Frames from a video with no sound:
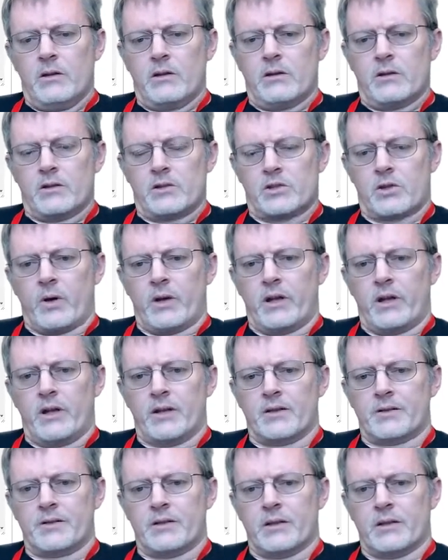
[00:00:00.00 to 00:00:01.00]
showing
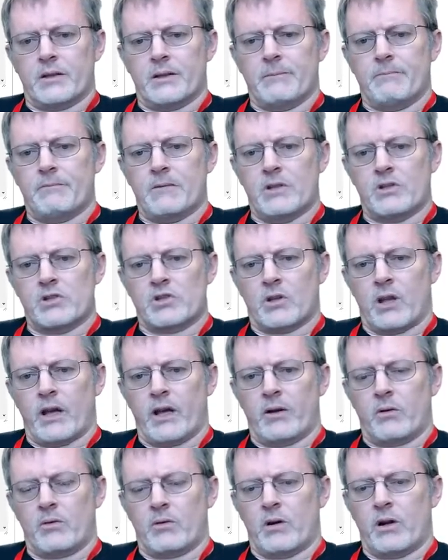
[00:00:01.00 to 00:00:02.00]
us in
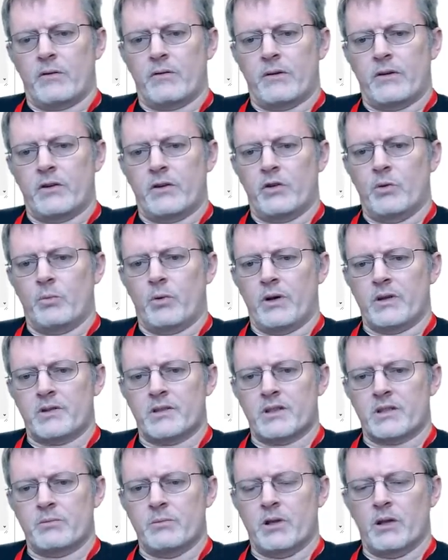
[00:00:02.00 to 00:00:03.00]
July we're
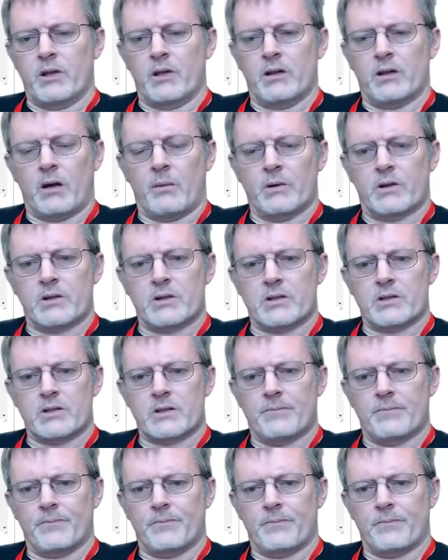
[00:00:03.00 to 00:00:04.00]
152.6 million kilometers
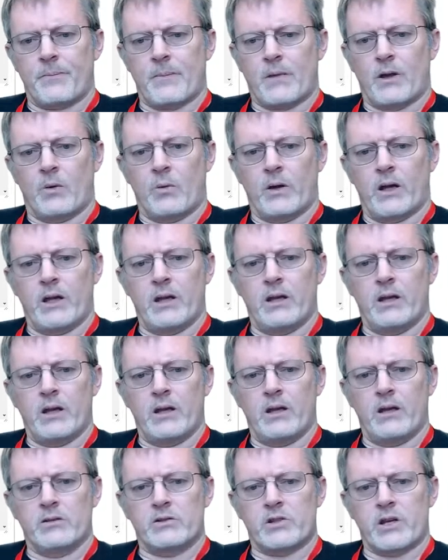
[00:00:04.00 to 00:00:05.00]
away, and
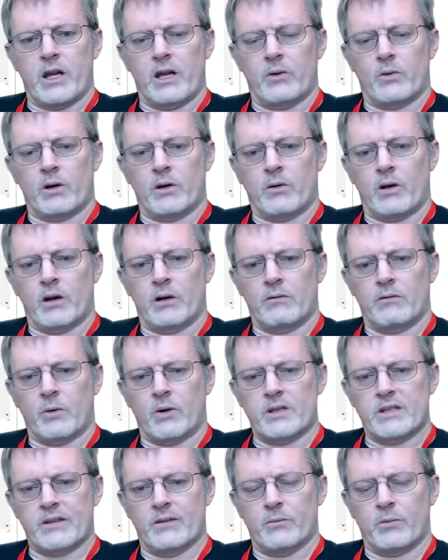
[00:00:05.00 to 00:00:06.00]
in January we're
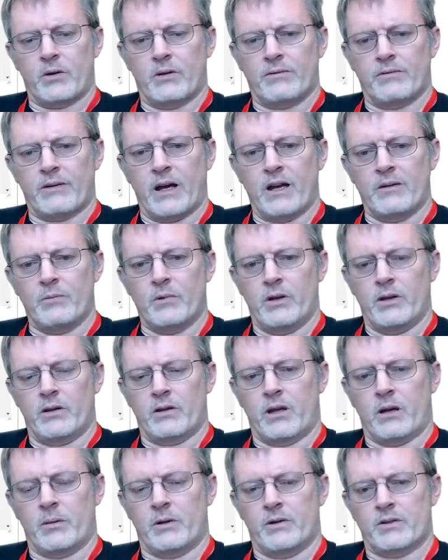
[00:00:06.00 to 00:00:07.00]
147.5 million
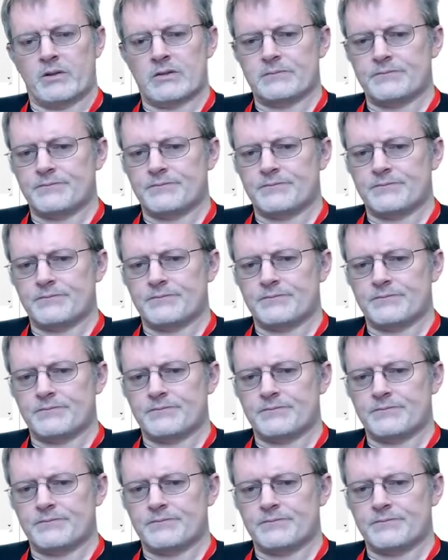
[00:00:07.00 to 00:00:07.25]
kilometers.